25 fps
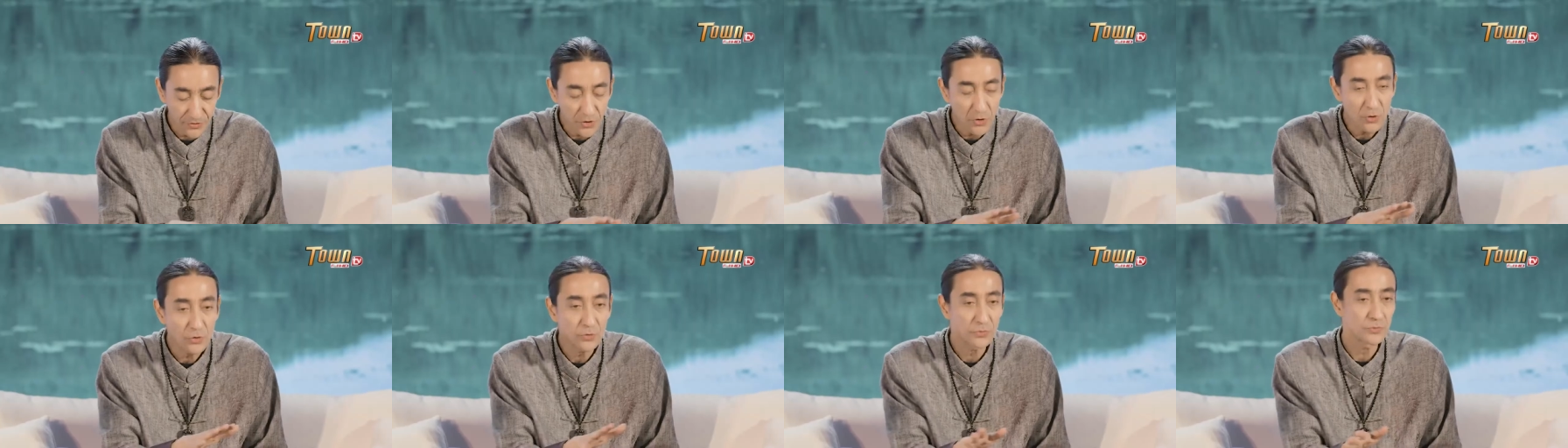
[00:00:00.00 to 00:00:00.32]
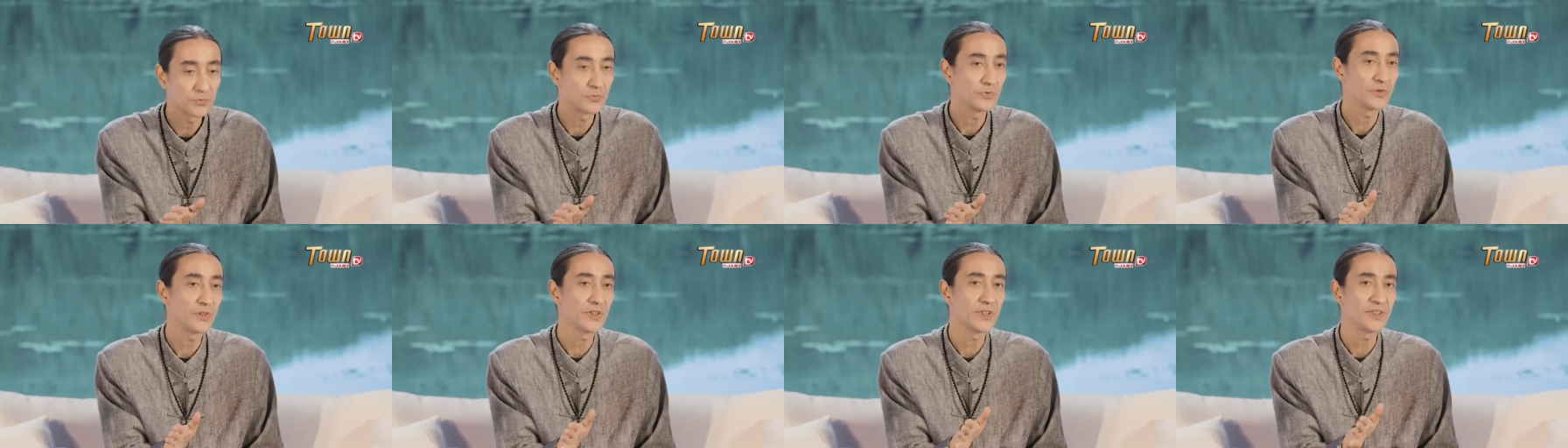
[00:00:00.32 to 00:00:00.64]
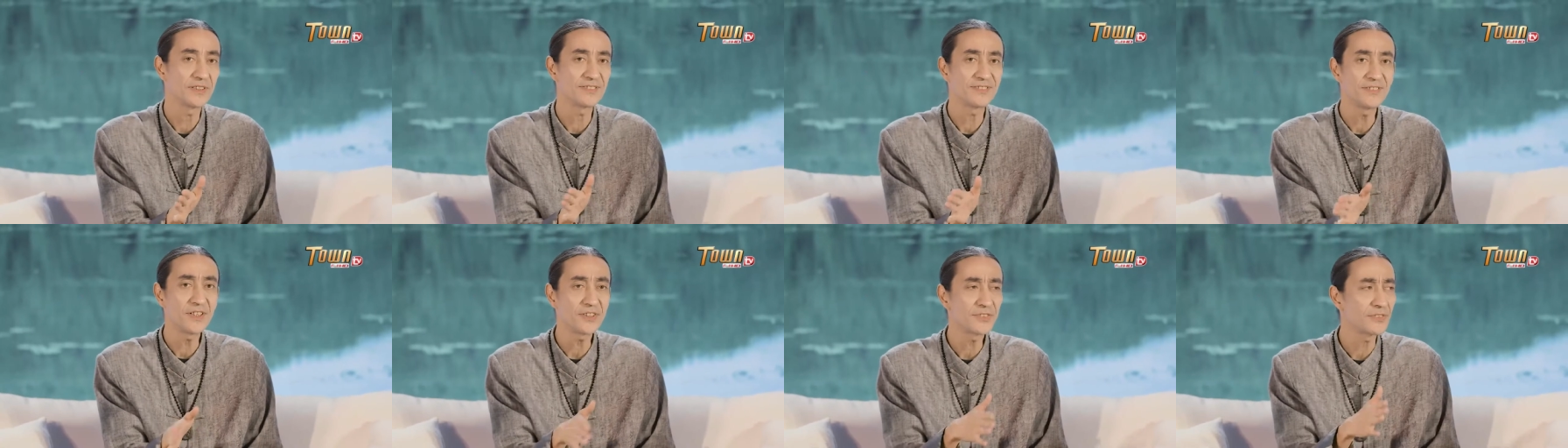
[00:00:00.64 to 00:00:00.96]
so
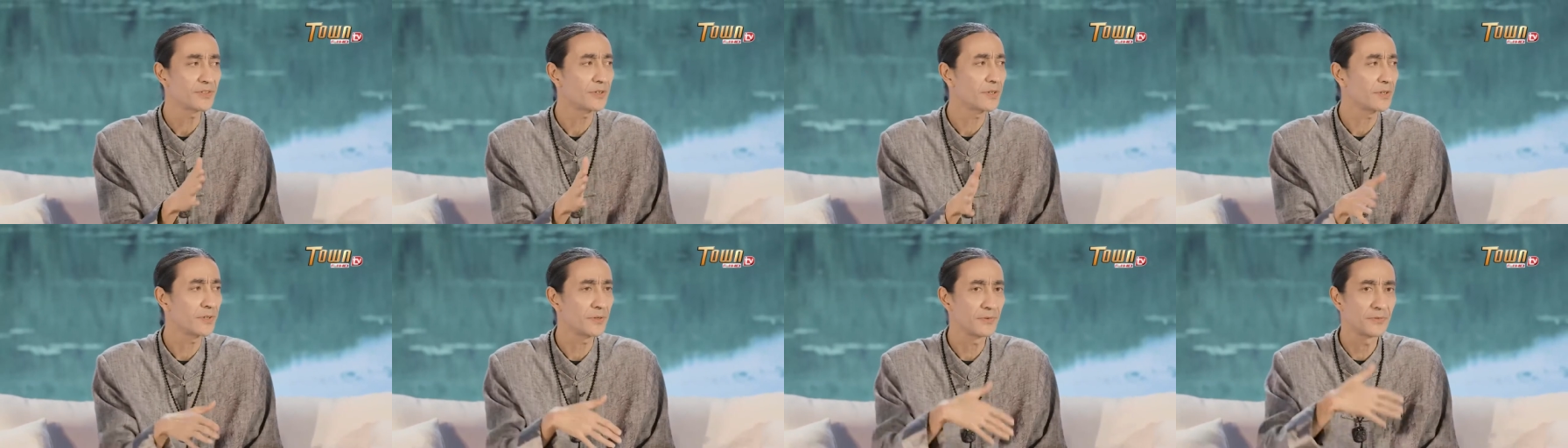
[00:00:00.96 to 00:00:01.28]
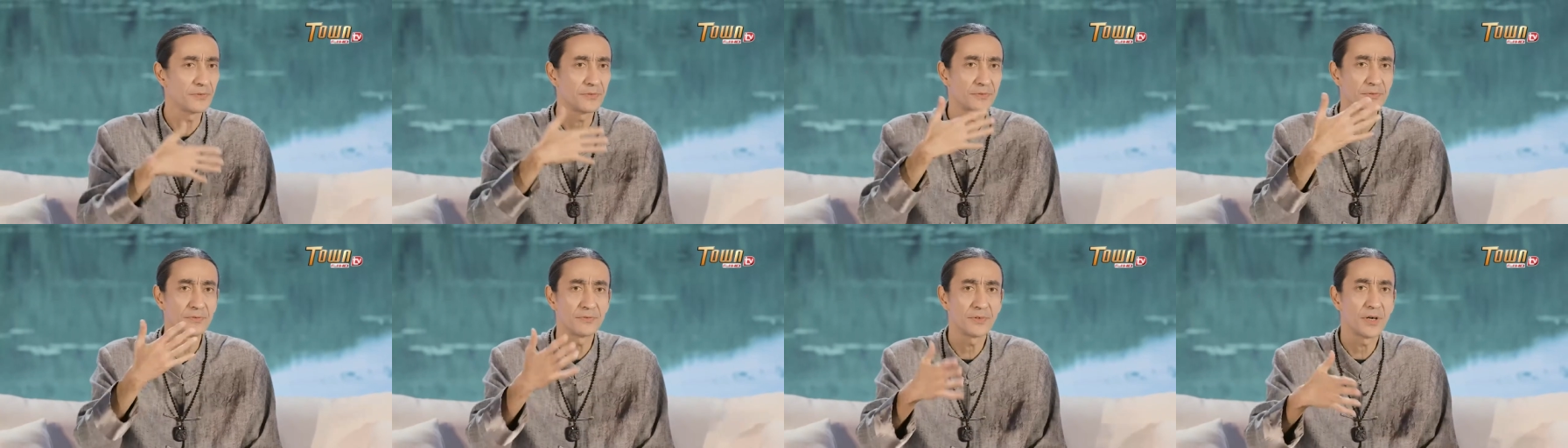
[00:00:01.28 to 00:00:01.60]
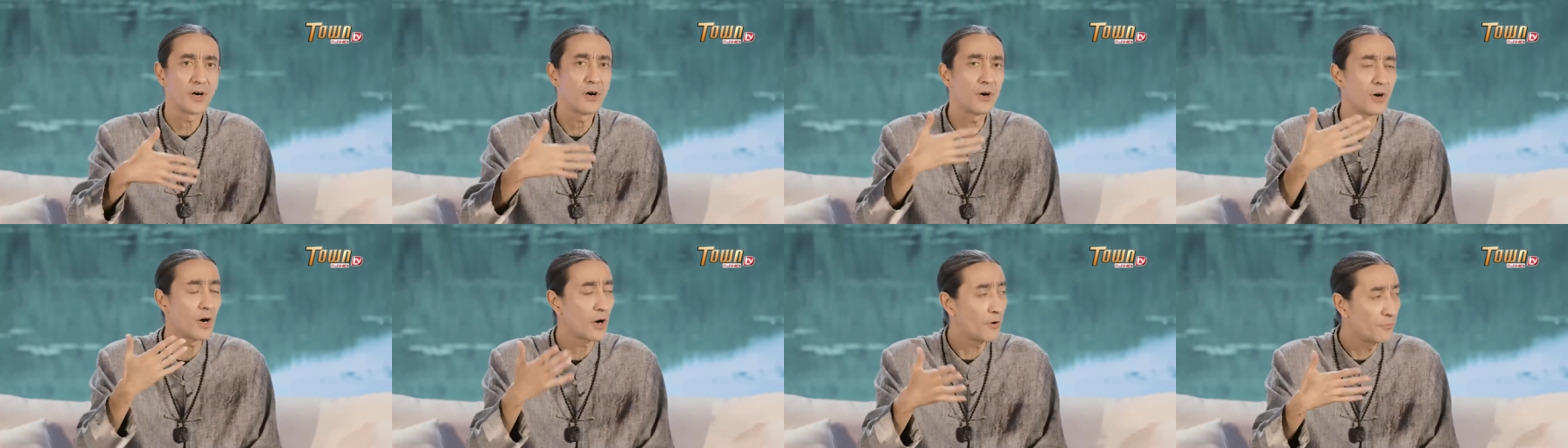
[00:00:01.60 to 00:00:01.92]
it's not a
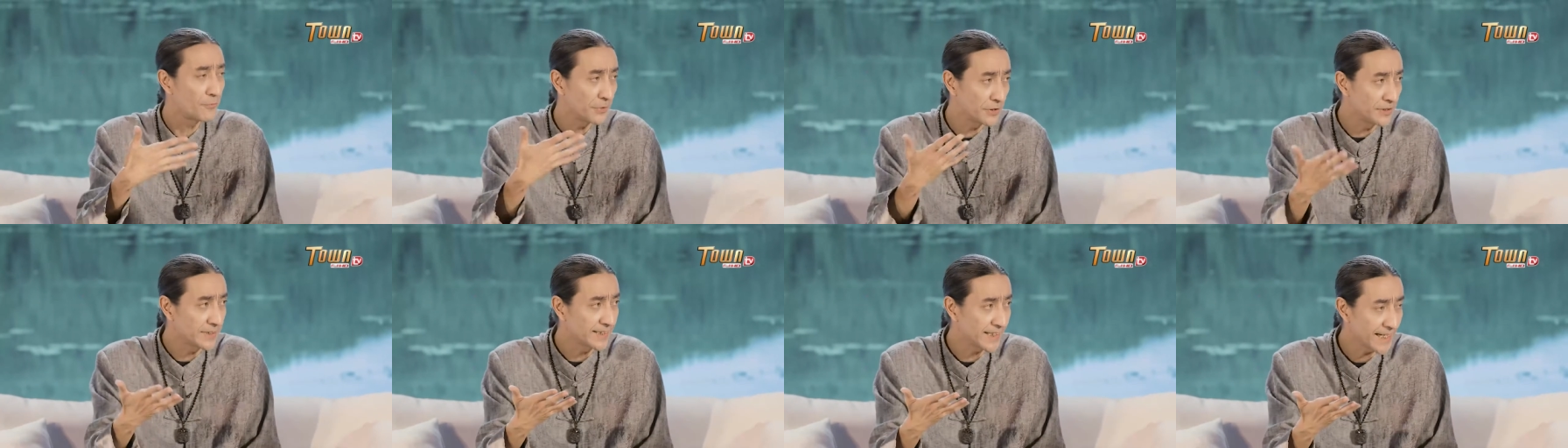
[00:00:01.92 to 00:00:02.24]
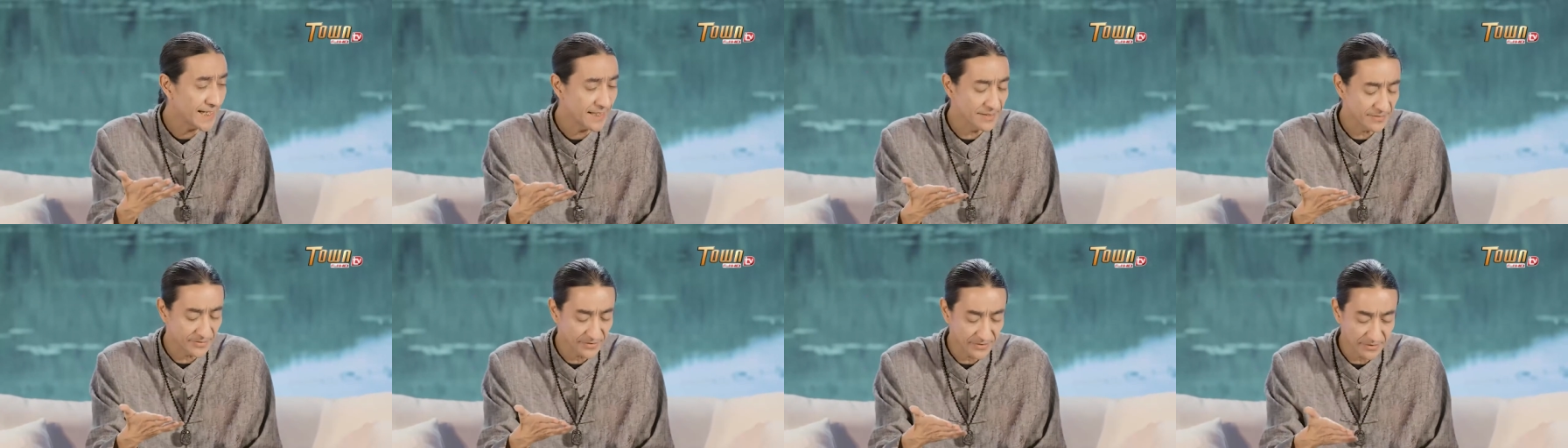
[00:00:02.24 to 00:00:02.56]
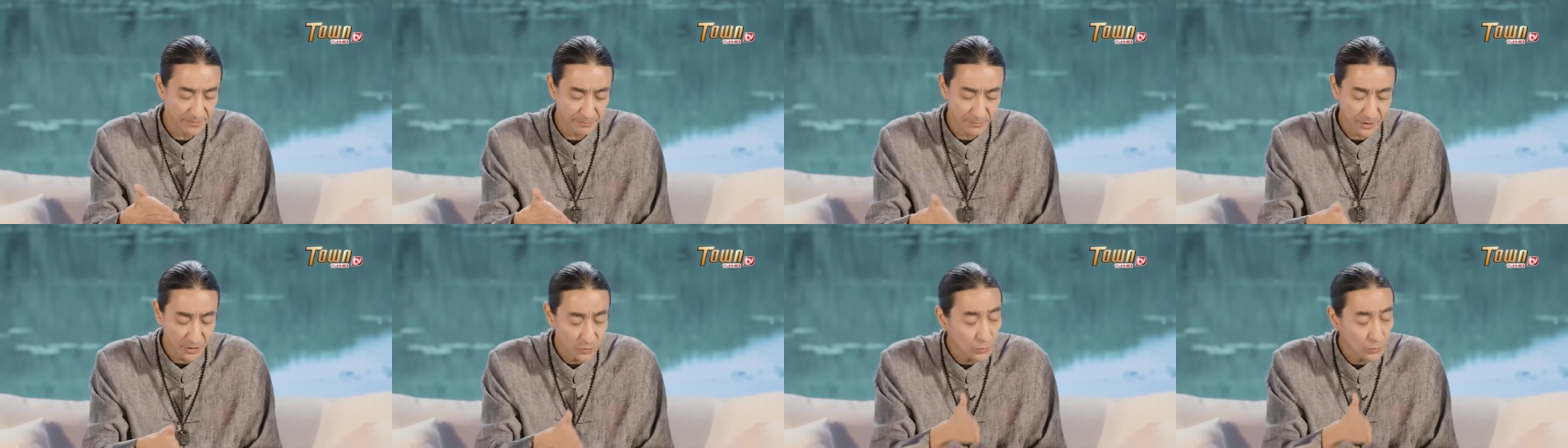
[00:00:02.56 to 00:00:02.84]
often case.